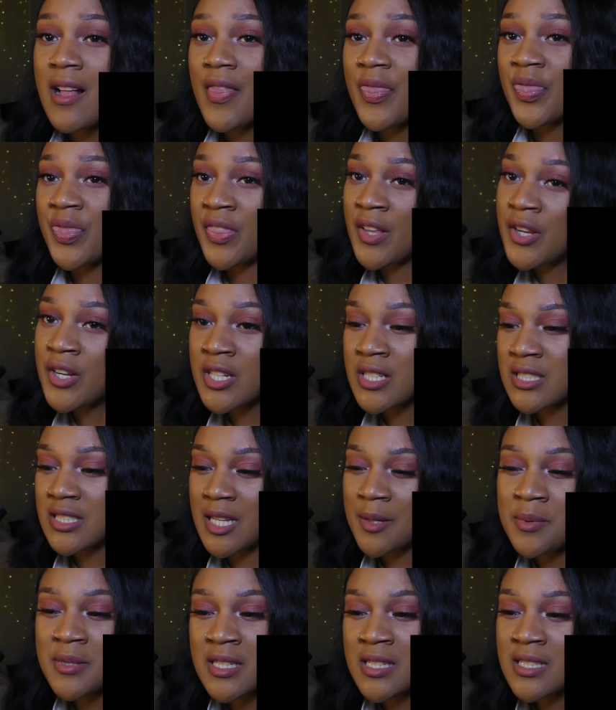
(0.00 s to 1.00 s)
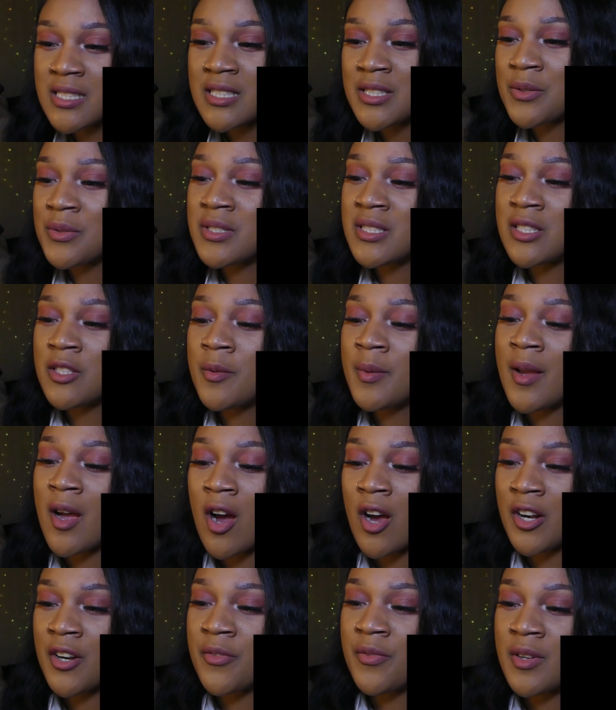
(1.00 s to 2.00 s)
thicker substance, so it's a little bit
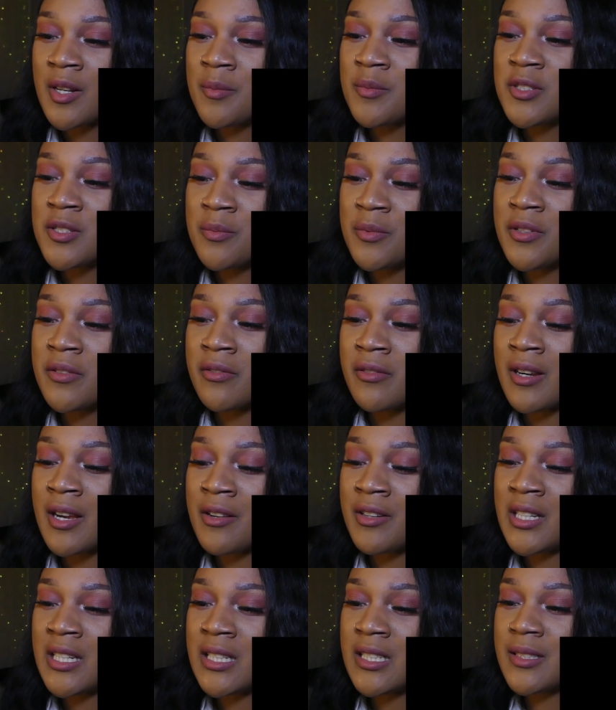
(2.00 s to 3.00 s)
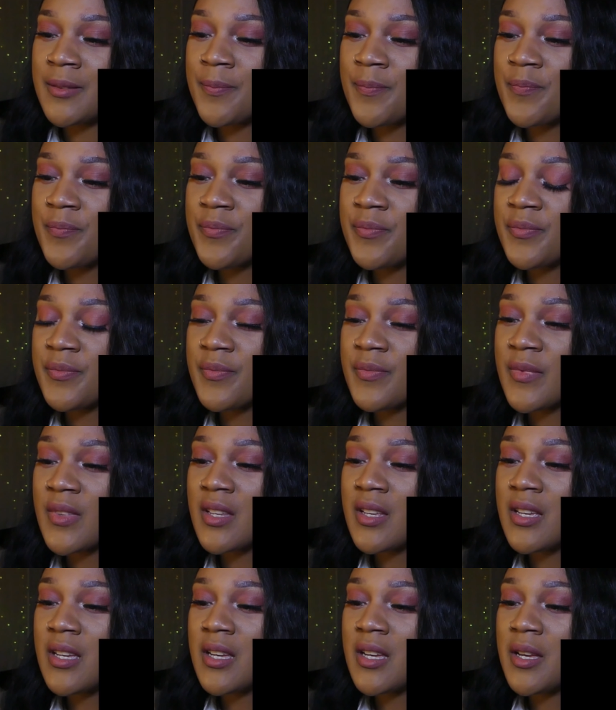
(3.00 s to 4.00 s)
harder for them to move around in.
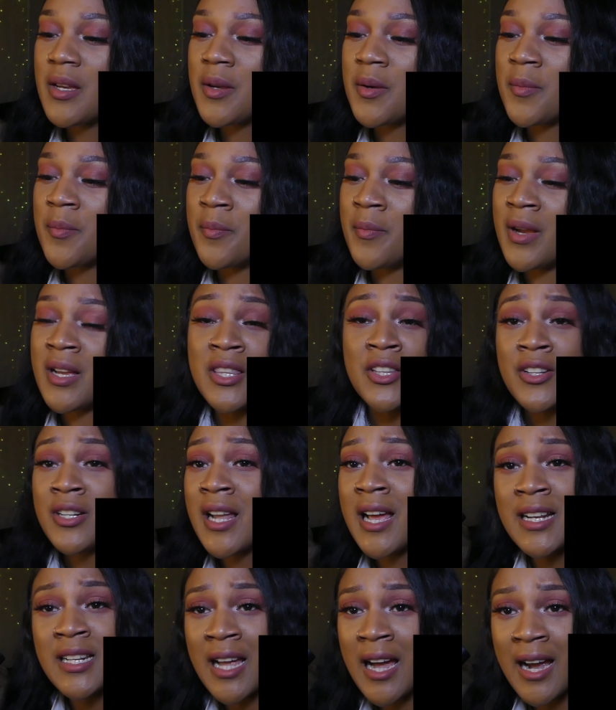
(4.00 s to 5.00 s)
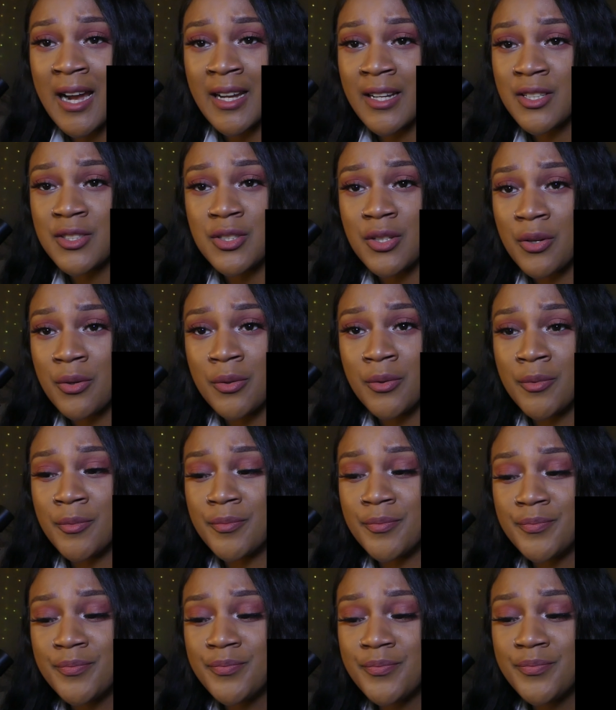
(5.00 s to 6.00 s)
But they're not dying. So